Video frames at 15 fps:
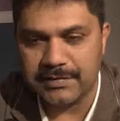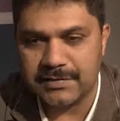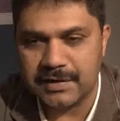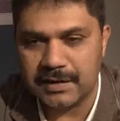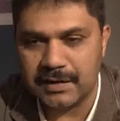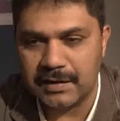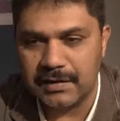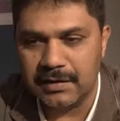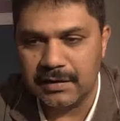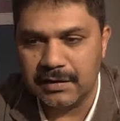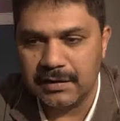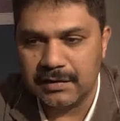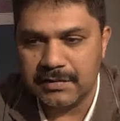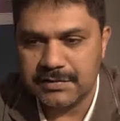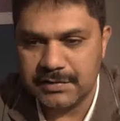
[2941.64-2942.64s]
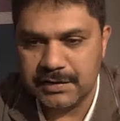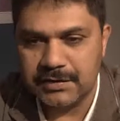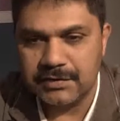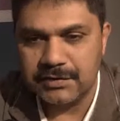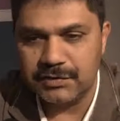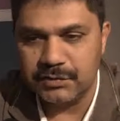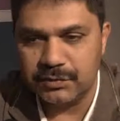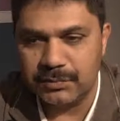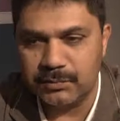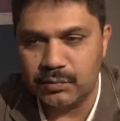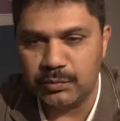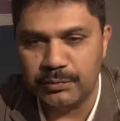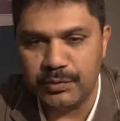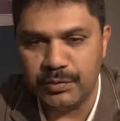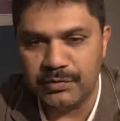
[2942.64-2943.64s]
that seed into a
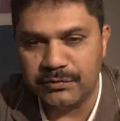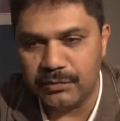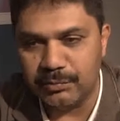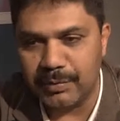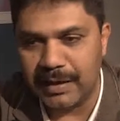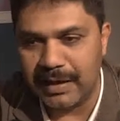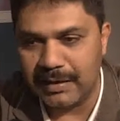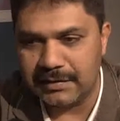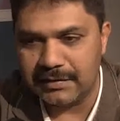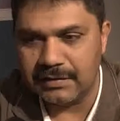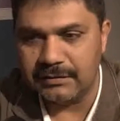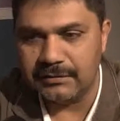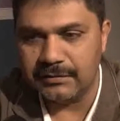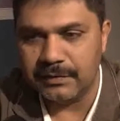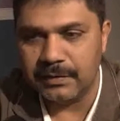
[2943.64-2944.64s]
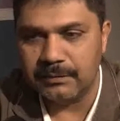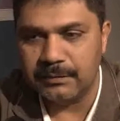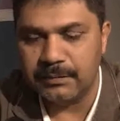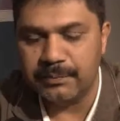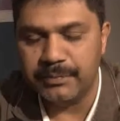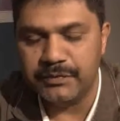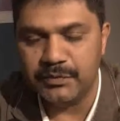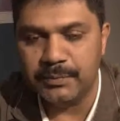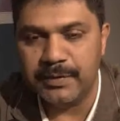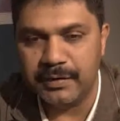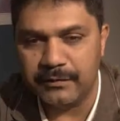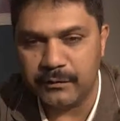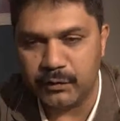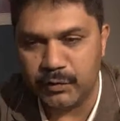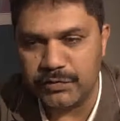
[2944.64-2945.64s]
more beautiful plant and to
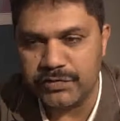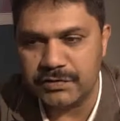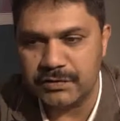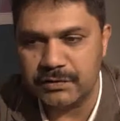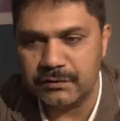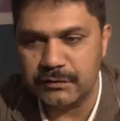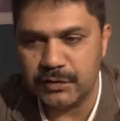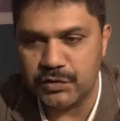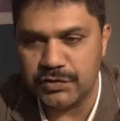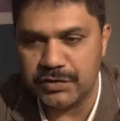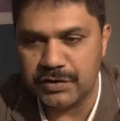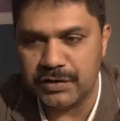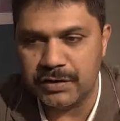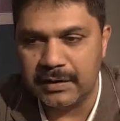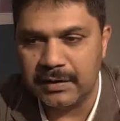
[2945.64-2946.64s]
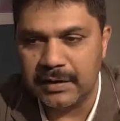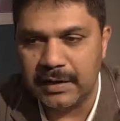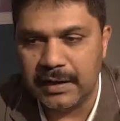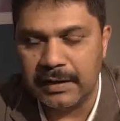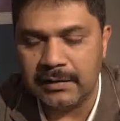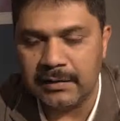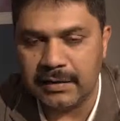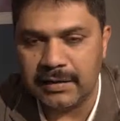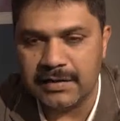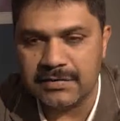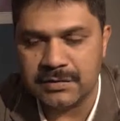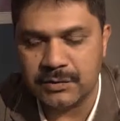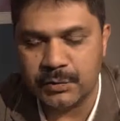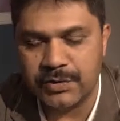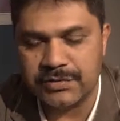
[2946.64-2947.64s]
bear fruits in the future. And I
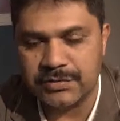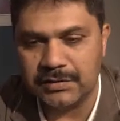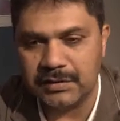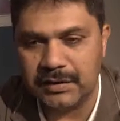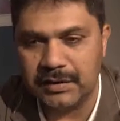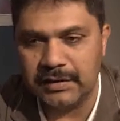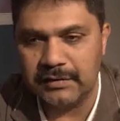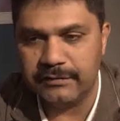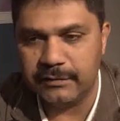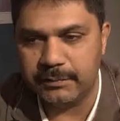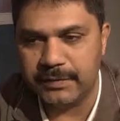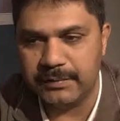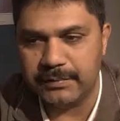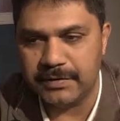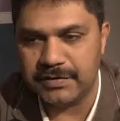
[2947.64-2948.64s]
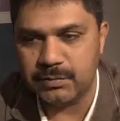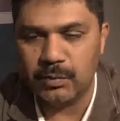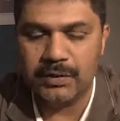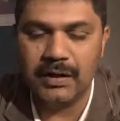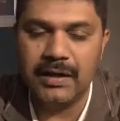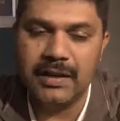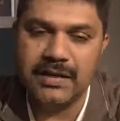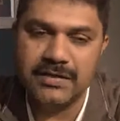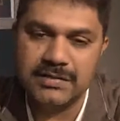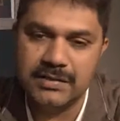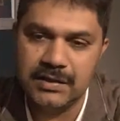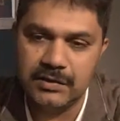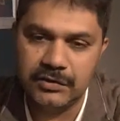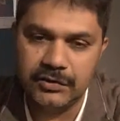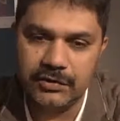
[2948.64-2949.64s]
guess the question I leave for people is, what
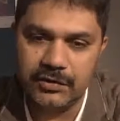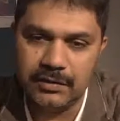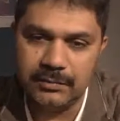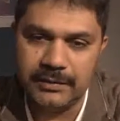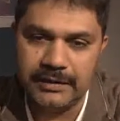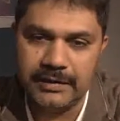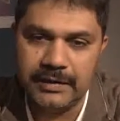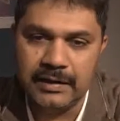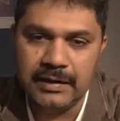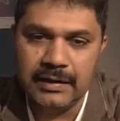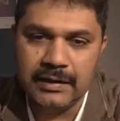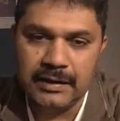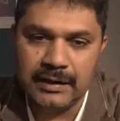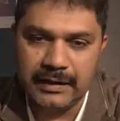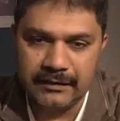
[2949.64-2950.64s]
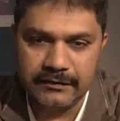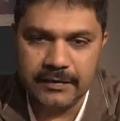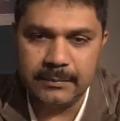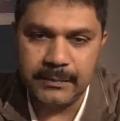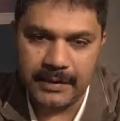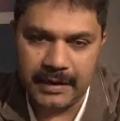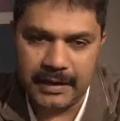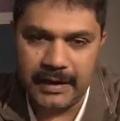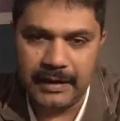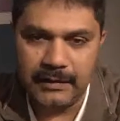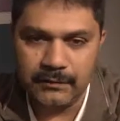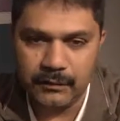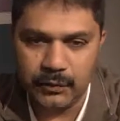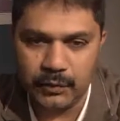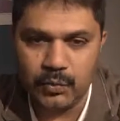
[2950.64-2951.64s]
legacy are you going to be leaving
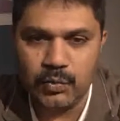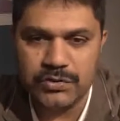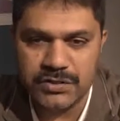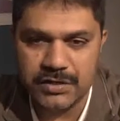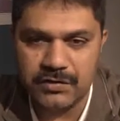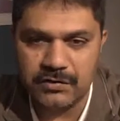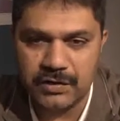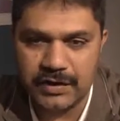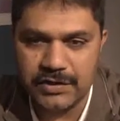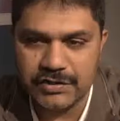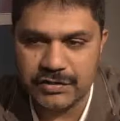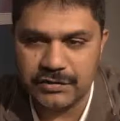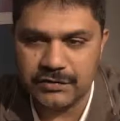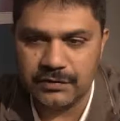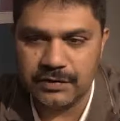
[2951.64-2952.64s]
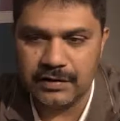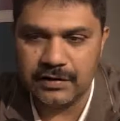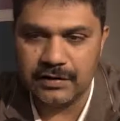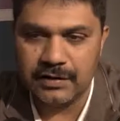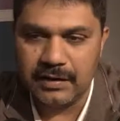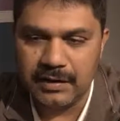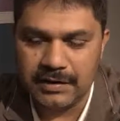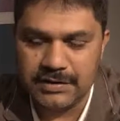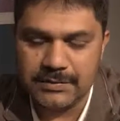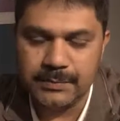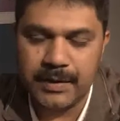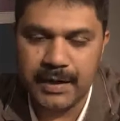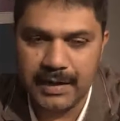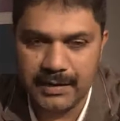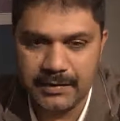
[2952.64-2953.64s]
behind for your generation to then
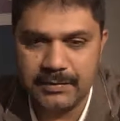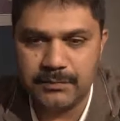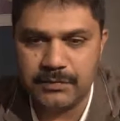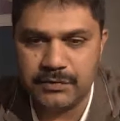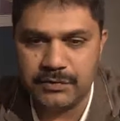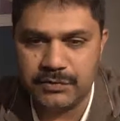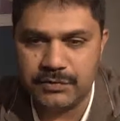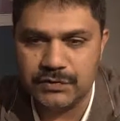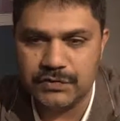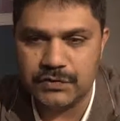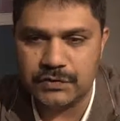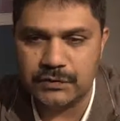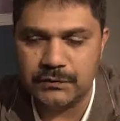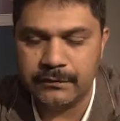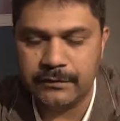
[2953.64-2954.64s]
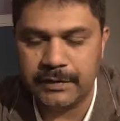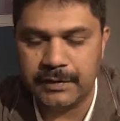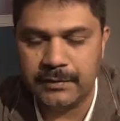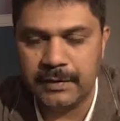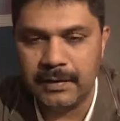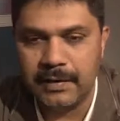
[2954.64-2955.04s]
inspire them to sort of